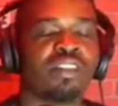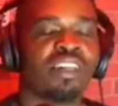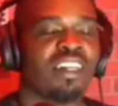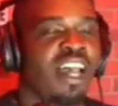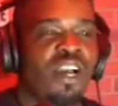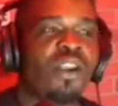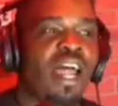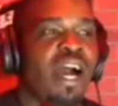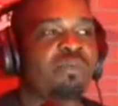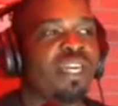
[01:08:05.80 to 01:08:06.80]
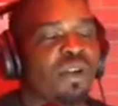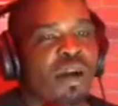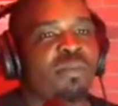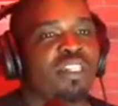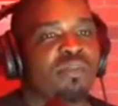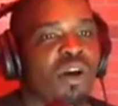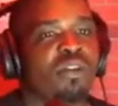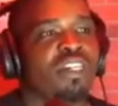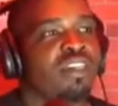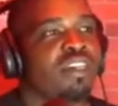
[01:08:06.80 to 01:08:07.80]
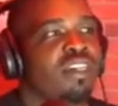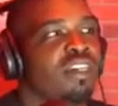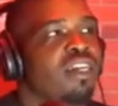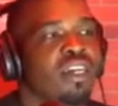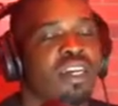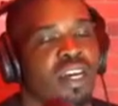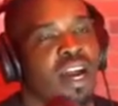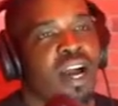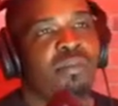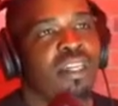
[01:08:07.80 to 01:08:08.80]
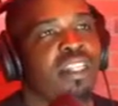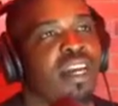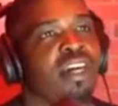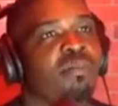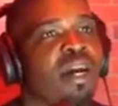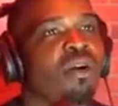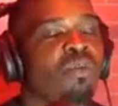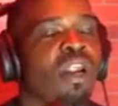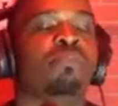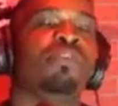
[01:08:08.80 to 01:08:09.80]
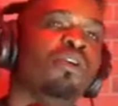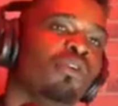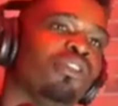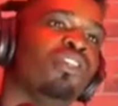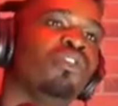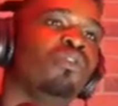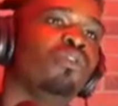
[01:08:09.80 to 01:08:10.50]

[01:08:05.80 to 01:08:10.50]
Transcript: Cause I ain't gonna lie, man. When I be smoking, I be thinking about what I'm supposed to do,